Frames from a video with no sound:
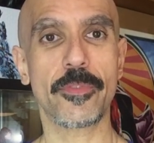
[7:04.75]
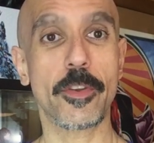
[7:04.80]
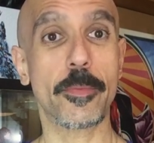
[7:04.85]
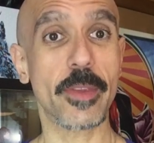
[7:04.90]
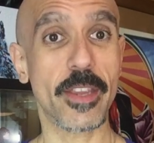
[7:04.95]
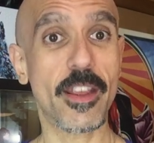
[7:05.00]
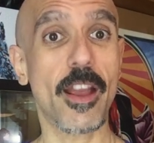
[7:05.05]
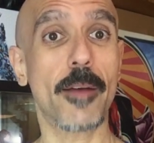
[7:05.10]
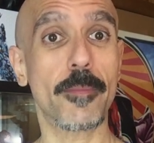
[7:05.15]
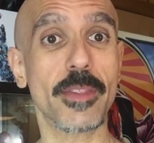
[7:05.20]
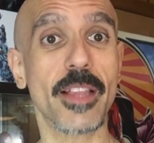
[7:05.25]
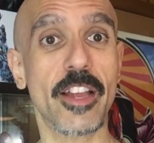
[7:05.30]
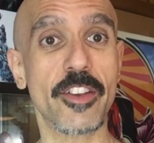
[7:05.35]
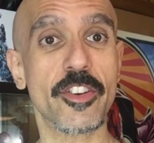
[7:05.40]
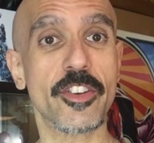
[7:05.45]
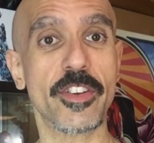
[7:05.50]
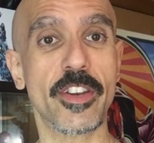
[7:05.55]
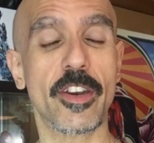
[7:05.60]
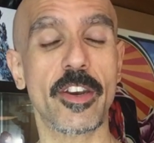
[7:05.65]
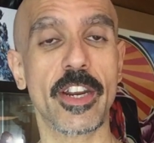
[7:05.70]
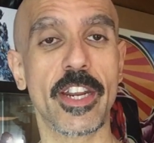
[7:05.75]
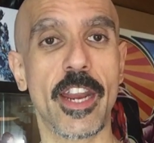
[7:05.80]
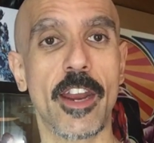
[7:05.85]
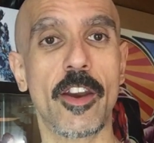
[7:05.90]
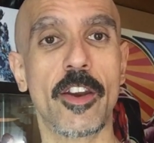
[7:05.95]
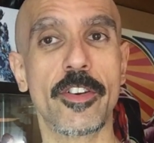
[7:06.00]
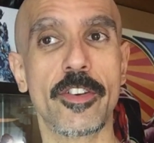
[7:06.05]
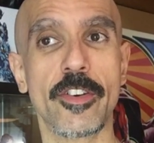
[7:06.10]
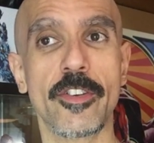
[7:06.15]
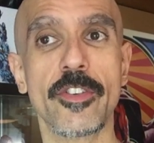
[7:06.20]
to become legendary
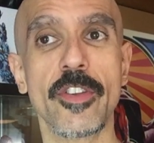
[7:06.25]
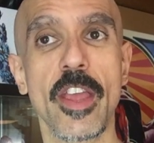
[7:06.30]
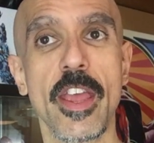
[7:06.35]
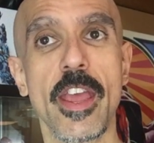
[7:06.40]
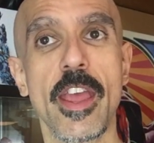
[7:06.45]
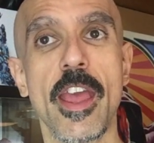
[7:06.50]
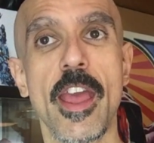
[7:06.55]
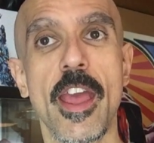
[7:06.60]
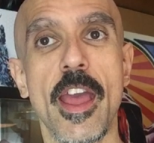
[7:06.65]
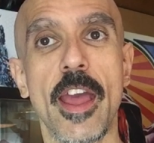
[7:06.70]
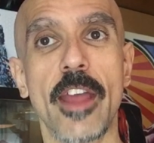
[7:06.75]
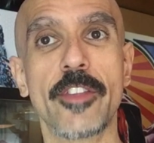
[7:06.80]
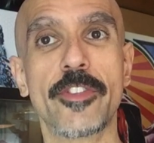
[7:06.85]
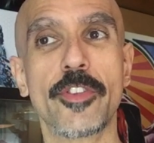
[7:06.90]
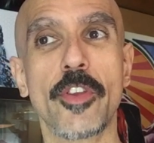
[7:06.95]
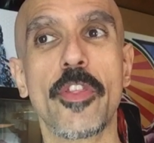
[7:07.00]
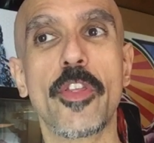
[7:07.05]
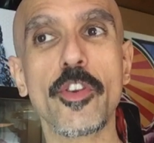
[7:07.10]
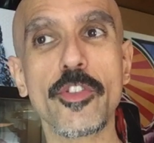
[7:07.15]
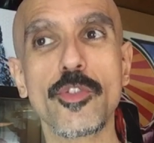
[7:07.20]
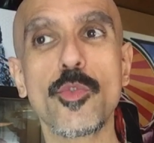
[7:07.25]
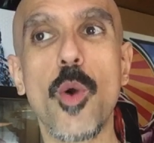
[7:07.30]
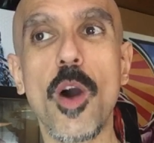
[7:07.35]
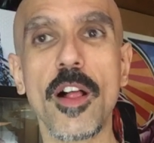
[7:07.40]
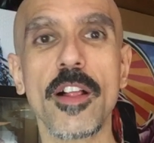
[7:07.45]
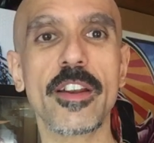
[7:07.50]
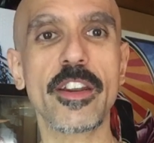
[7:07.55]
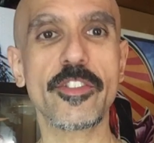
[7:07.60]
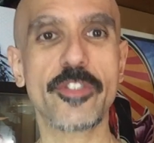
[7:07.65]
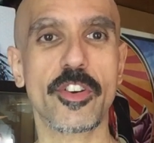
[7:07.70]
characters. And so those
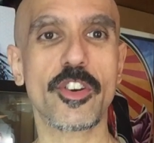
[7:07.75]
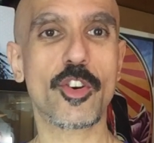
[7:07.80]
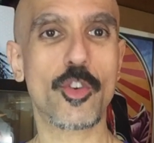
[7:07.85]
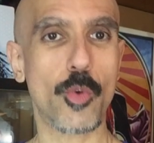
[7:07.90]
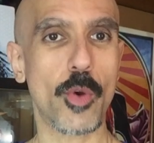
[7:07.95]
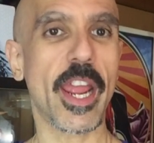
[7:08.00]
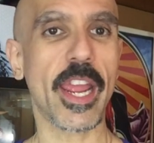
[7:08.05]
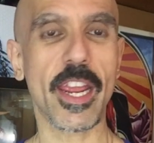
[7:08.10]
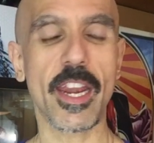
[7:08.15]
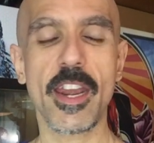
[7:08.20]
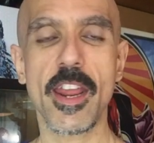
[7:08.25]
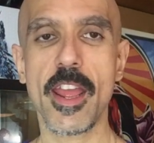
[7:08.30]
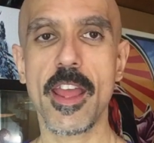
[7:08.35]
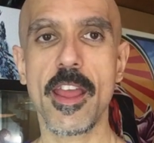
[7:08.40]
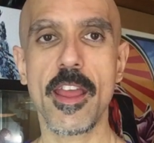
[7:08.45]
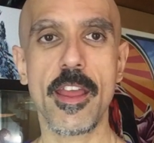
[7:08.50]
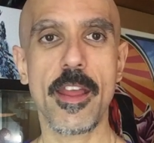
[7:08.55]
qualities are great.